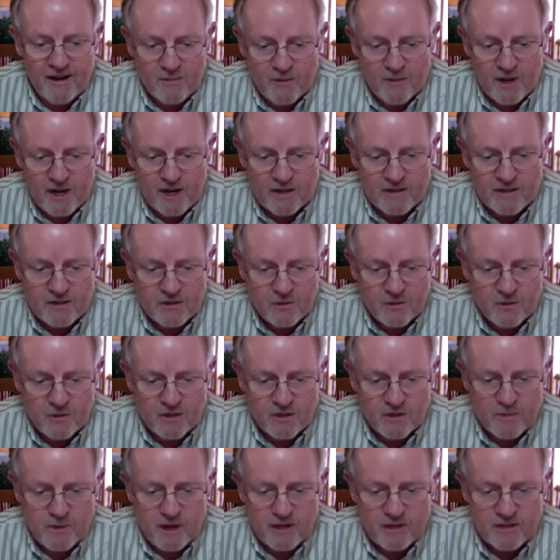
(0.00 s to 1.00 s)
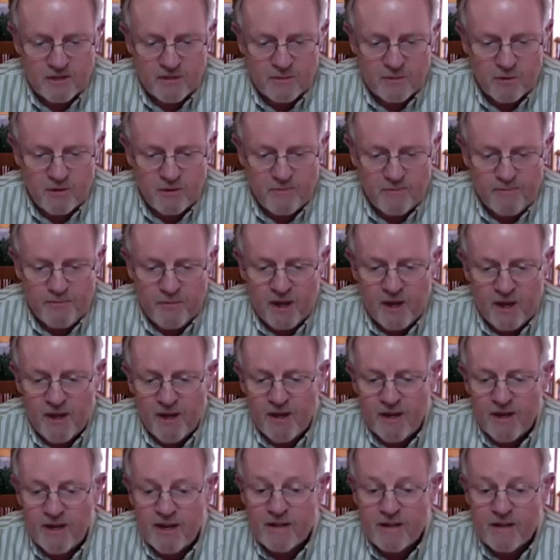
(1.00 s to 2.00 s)
as soon as possible.
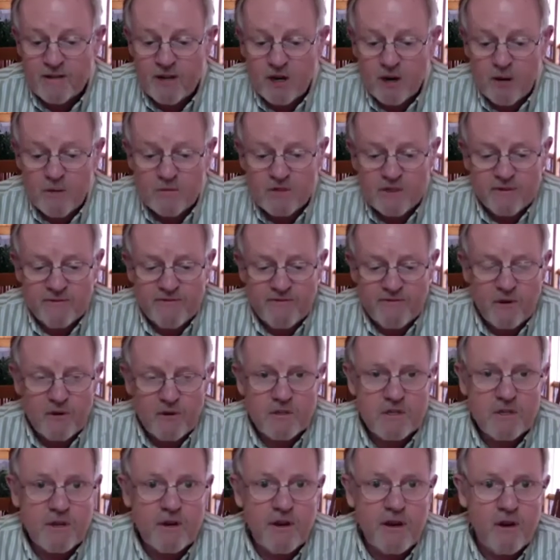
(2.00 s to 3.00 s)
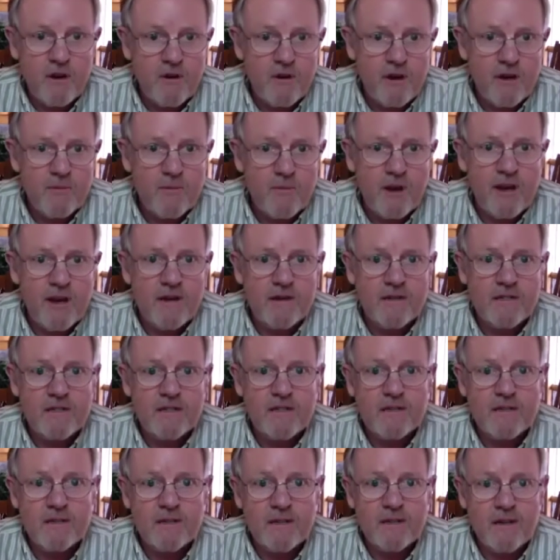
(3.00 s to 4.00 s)
In terms of First Security
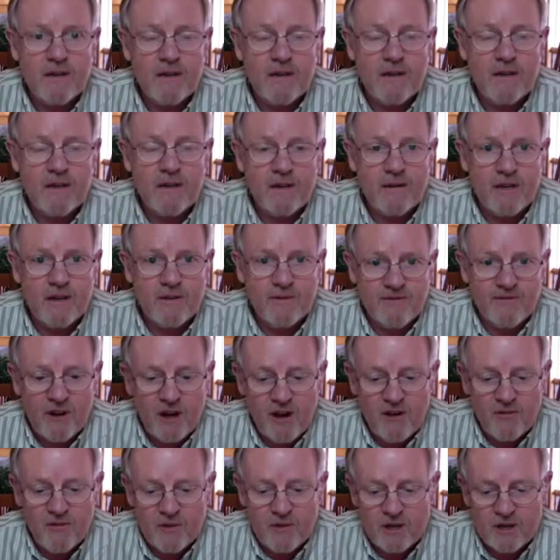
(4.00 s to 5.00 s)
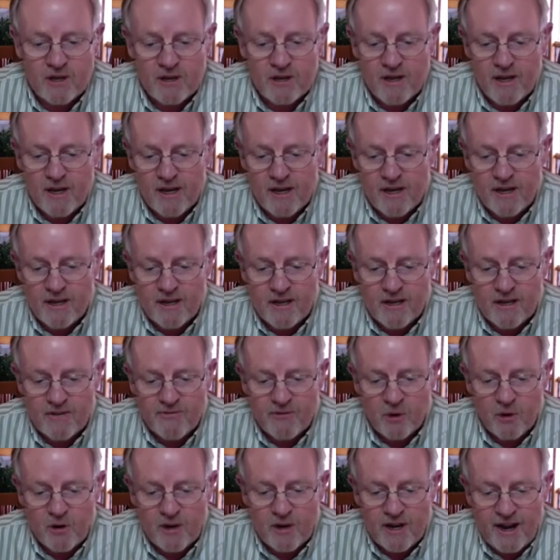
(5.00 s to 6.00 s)
Bank's involvement,
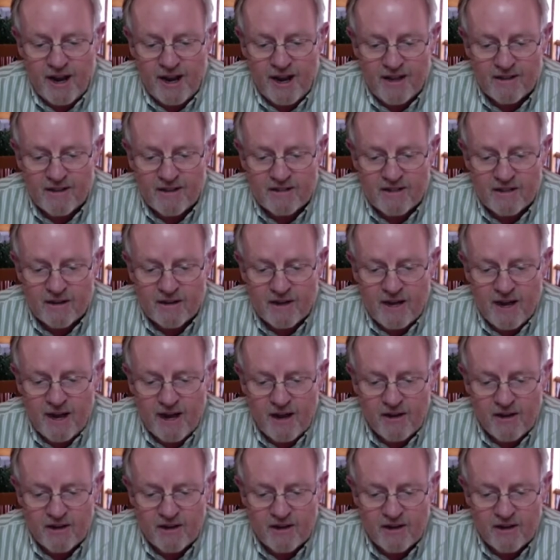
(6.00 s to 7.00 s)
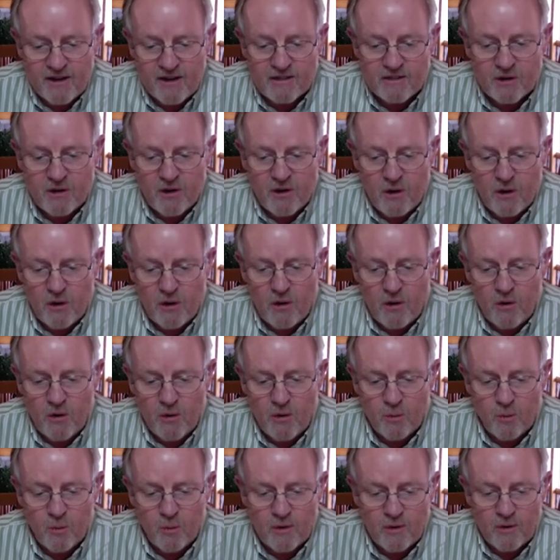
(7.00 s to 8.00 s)
for Gallatin County as a
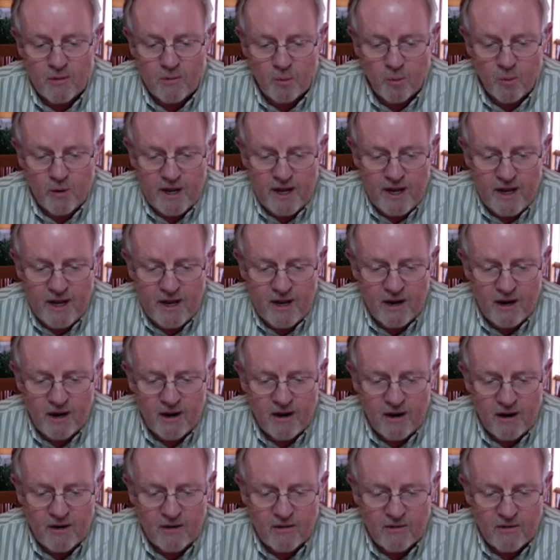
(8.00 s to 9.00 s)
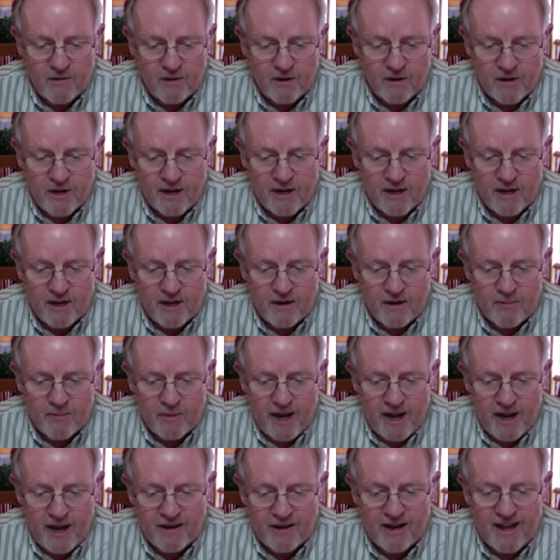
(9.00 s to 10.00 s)
whole, we are looking at
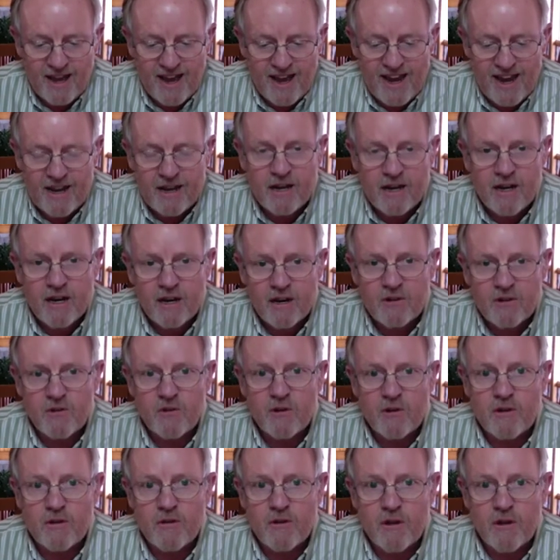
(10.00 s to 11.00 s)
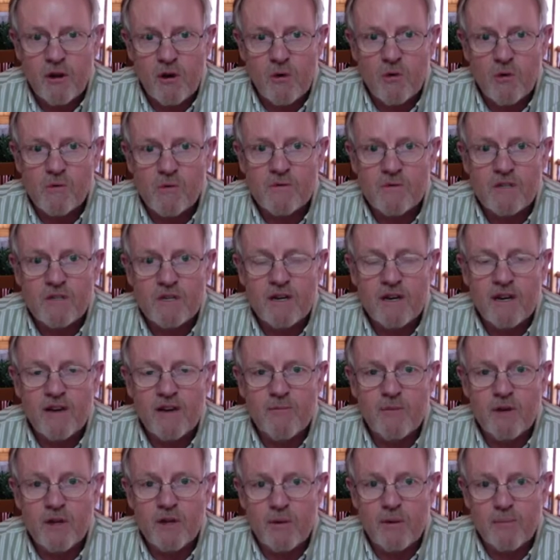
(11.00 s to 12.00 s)
about 800 loans that have
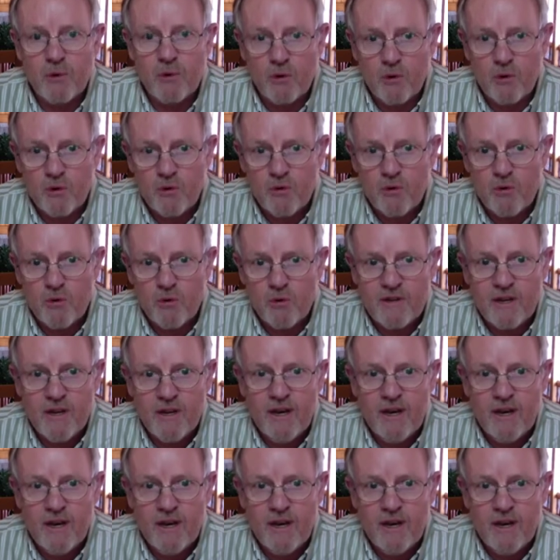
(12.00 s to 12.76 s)
been approved.